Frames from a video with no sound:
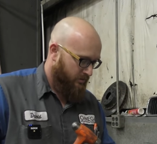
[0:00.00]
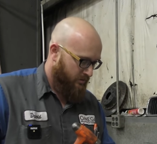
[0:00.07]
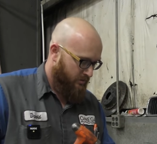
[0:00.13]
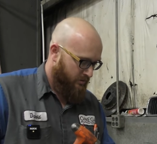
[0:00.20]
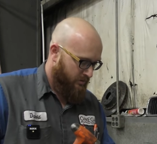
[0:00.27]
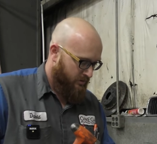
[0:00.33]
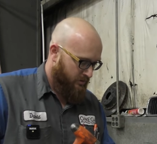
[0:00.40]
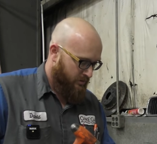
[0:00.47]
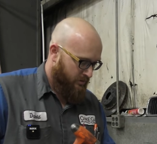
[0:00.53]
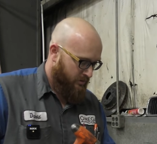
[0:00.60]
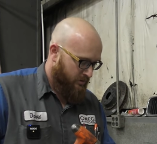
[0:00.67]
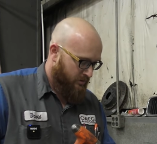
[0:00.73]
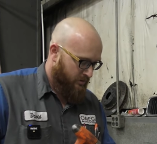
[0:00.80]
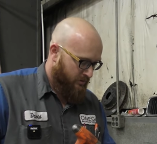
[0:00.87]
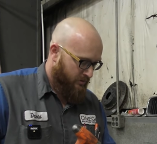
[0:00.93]

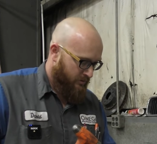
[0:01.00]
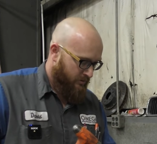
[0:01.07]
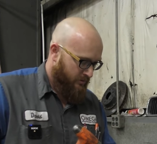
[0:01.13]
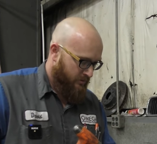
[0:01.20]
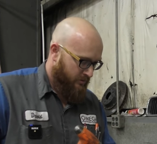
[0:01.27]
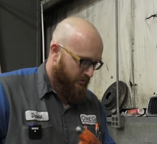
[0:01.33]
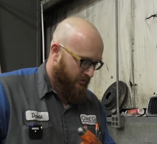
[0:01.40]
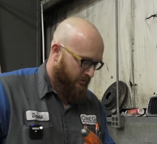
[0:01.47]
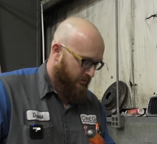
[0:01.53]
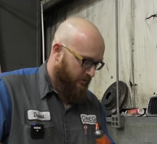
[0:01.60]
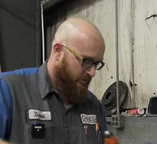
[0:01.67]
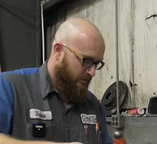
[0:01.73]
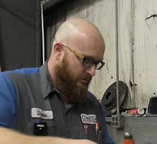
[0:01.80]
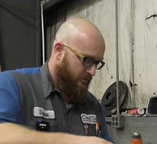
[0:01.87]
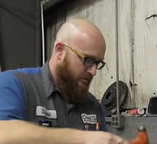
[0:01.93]

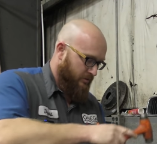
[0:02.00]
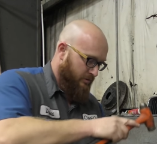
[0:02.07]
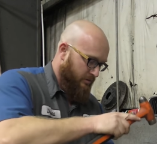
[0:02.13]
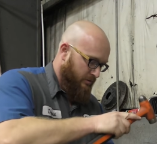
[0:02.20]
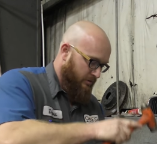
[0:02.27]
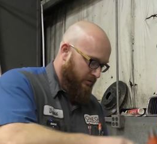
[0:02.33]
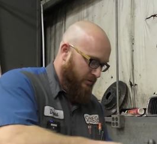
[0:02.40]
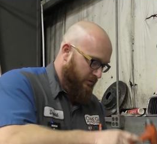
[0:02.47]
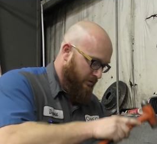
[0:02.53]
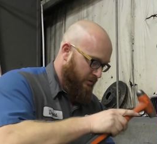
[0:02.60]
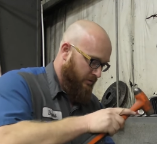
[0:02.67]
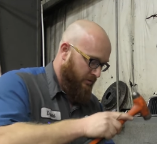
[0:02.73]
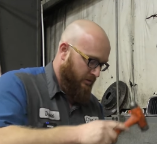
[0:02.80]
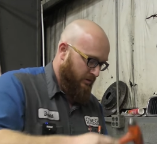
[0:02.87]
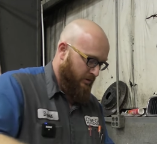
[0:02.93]

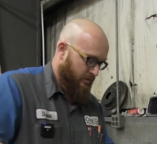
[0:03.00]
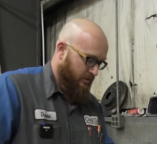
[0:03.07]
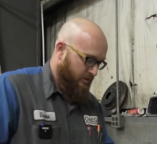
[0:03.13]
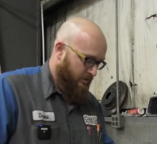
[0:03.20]
Nothing is said.